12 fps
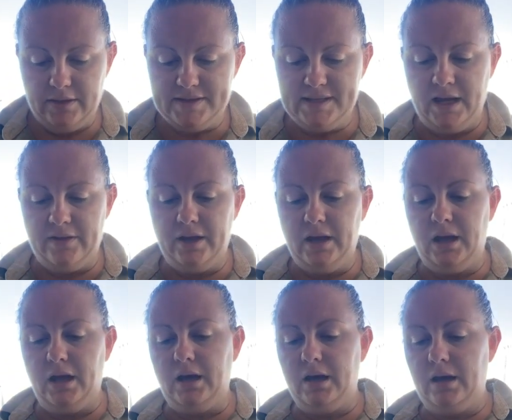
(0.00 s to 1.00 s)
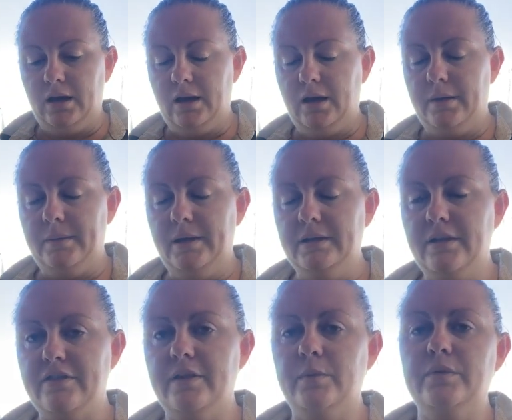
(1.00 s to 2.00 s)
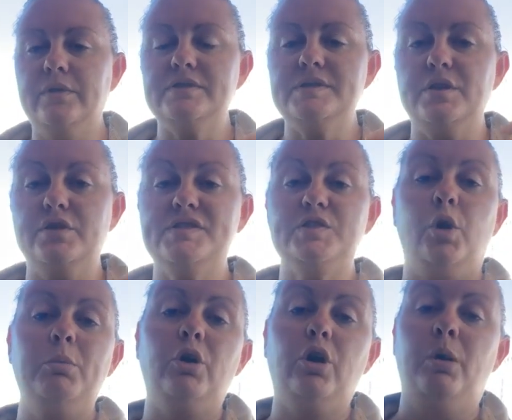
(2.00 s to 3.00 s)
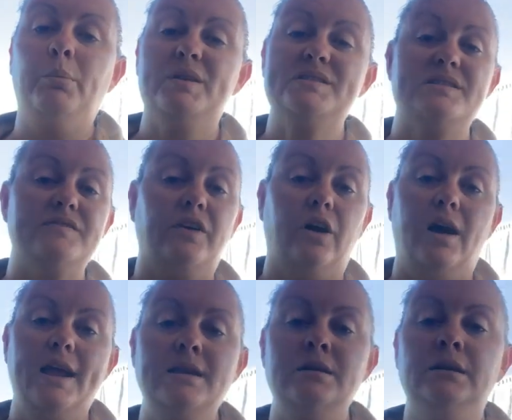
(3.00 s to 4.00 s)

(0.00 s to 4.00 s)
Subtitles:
There's another thing. Store-bought compost is fine,